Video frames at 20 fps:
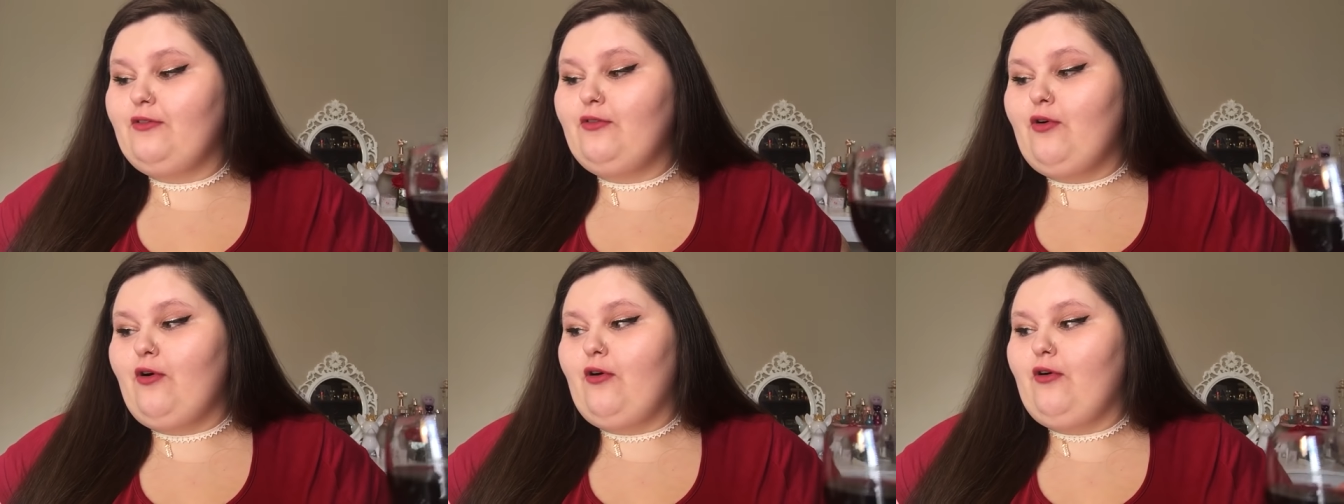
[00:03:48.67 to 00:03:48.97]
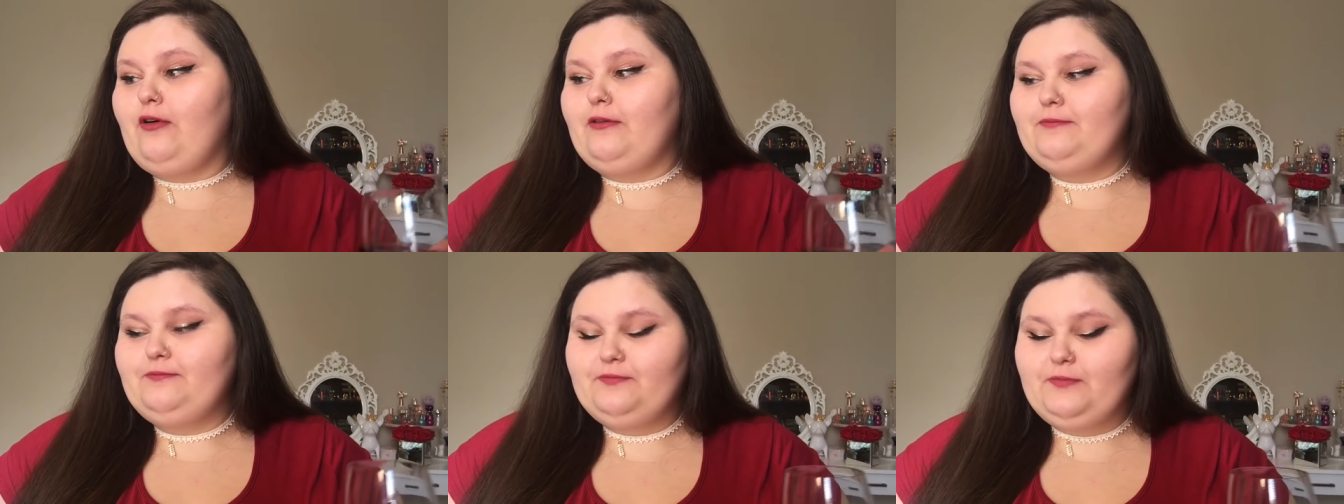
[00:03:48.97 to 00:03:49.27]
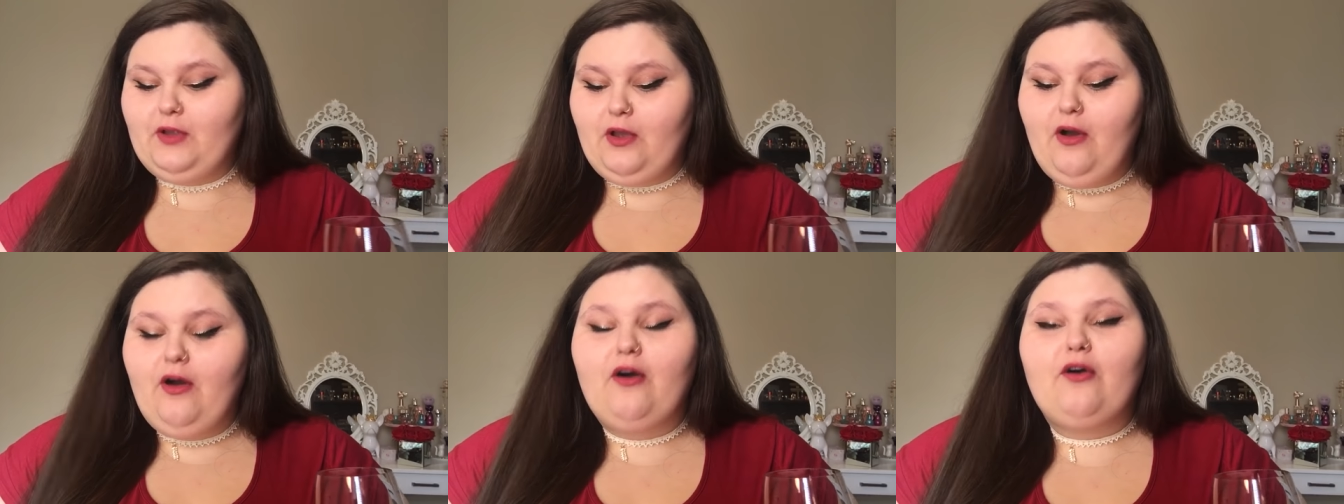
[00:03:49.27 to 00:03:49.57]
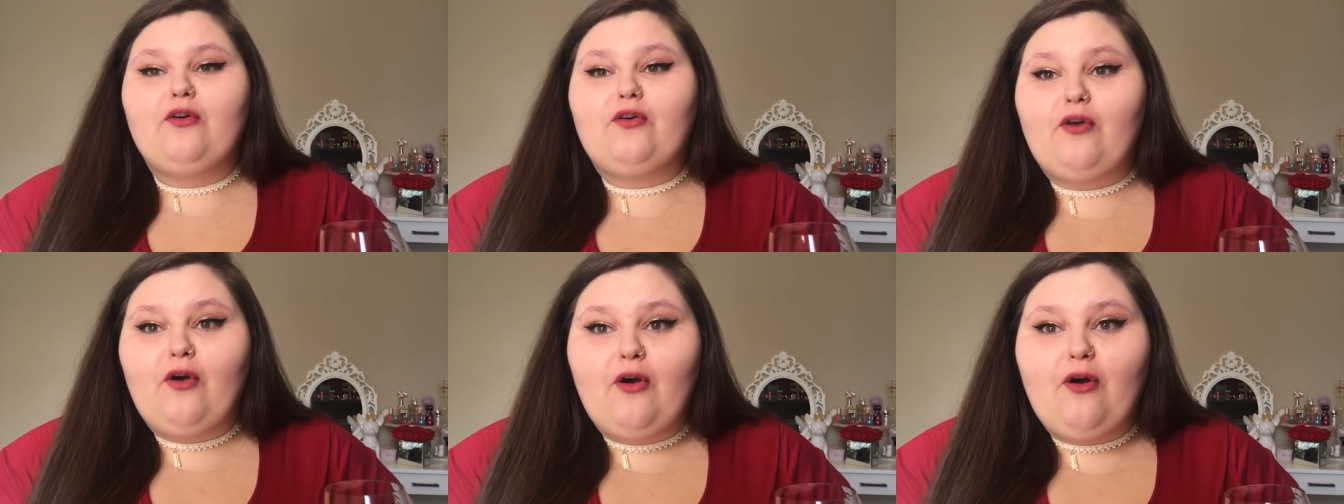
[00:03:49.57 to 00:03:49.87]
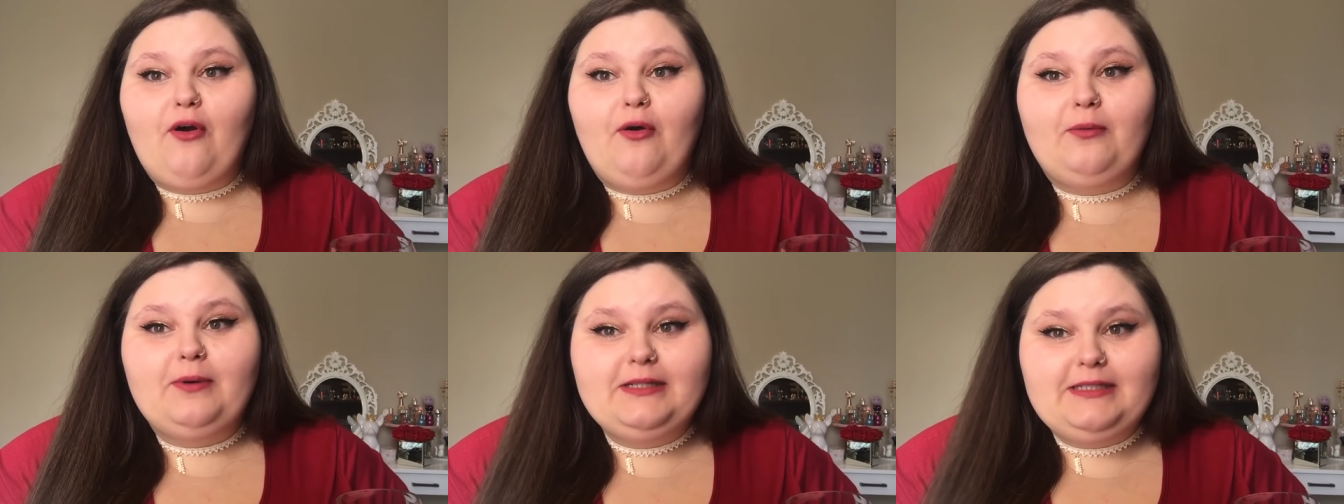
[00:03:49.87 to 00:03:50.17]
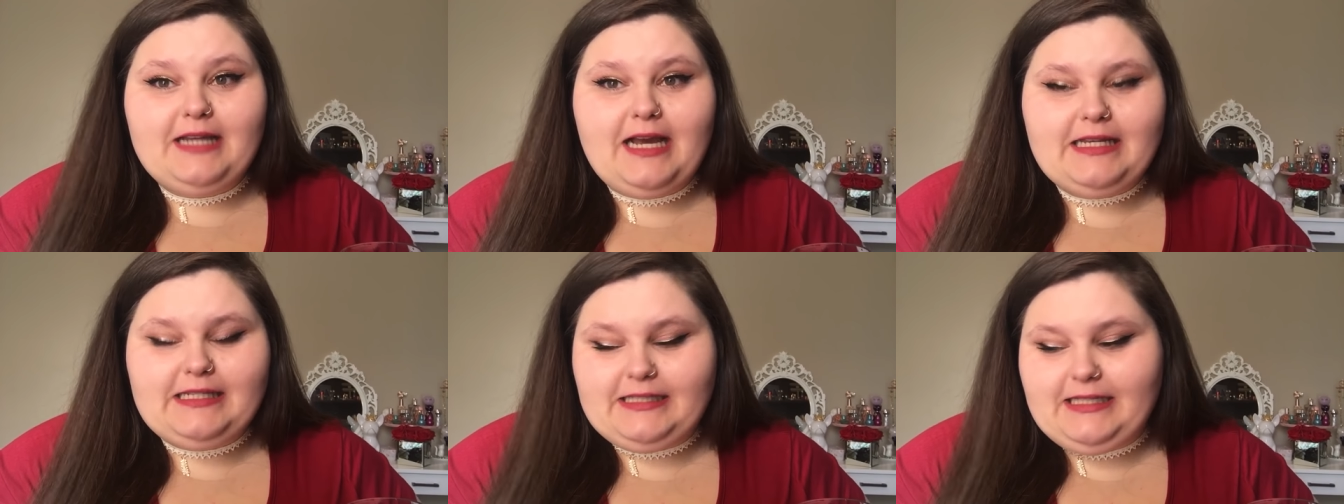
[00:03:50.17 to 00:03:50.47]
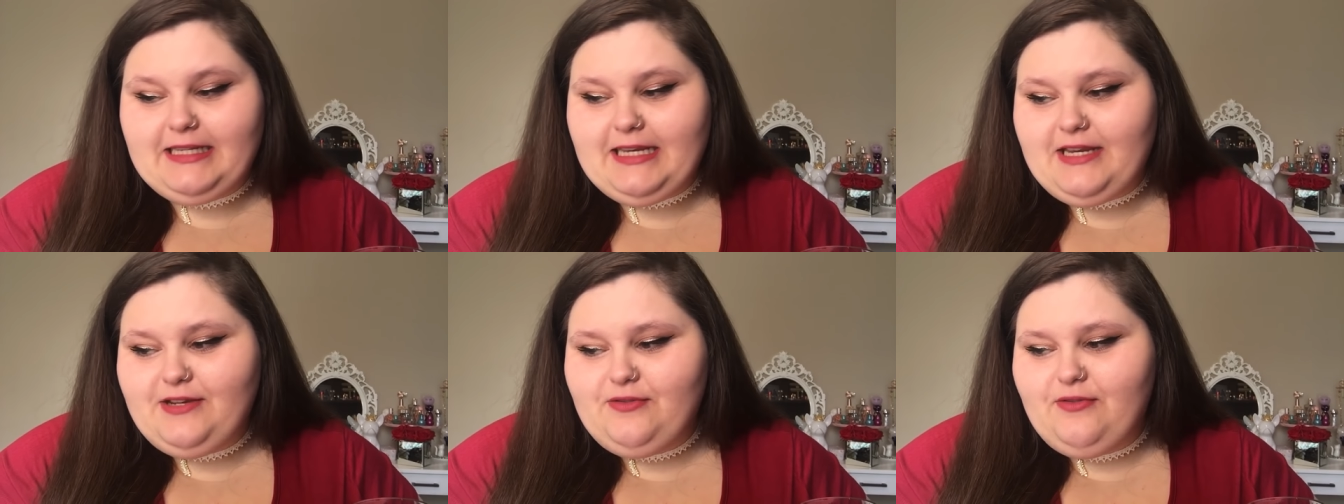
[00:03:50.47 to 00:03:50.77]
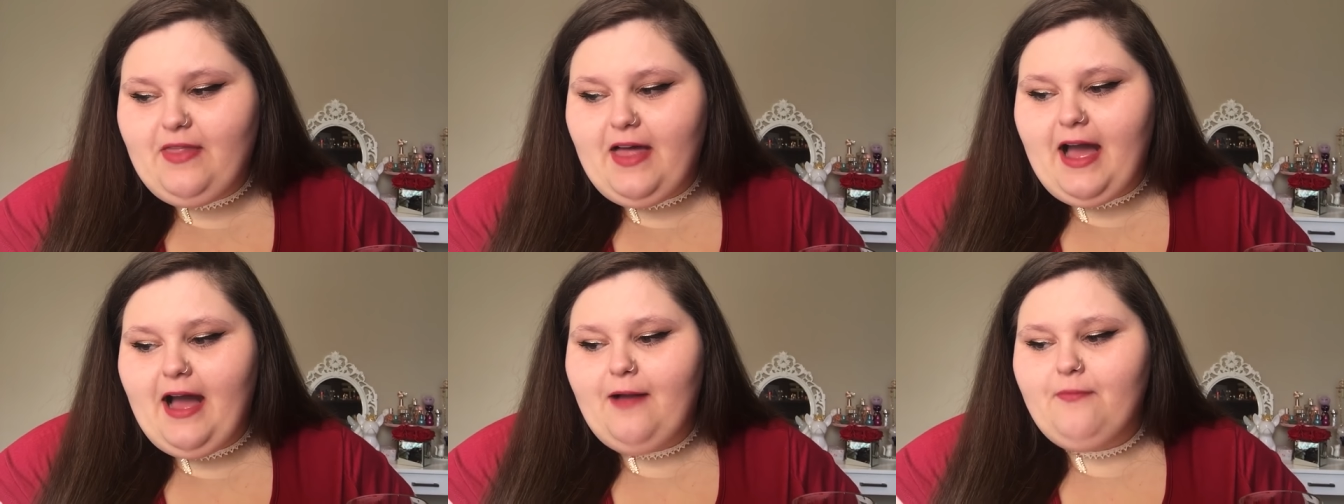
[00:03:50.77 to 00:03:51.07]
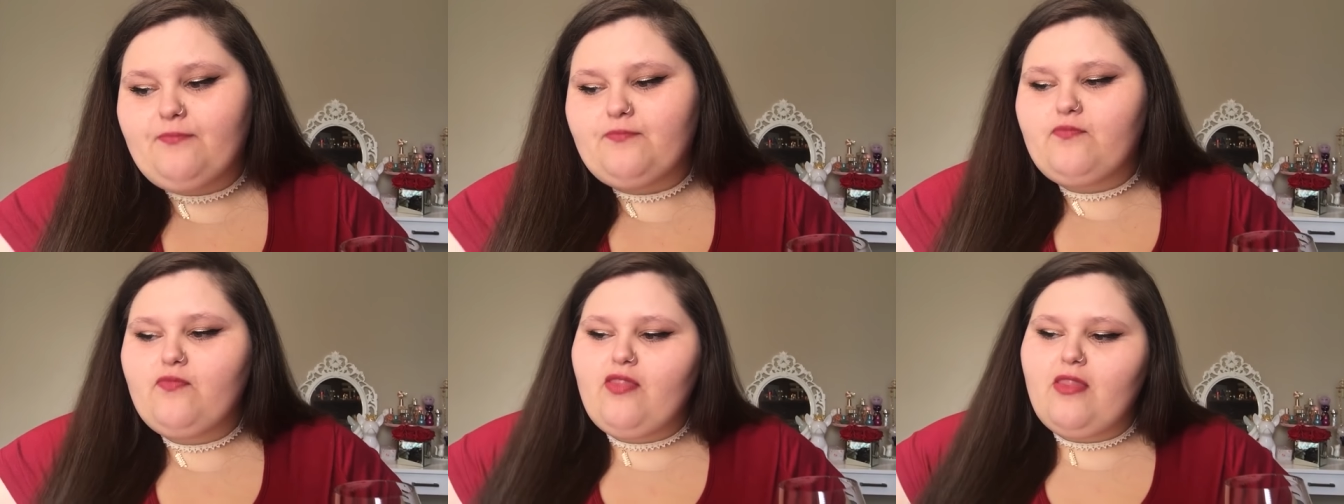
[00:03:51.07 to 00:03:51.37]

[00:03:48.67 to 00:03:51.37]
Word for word: Girl. Girl, would Destiny do that?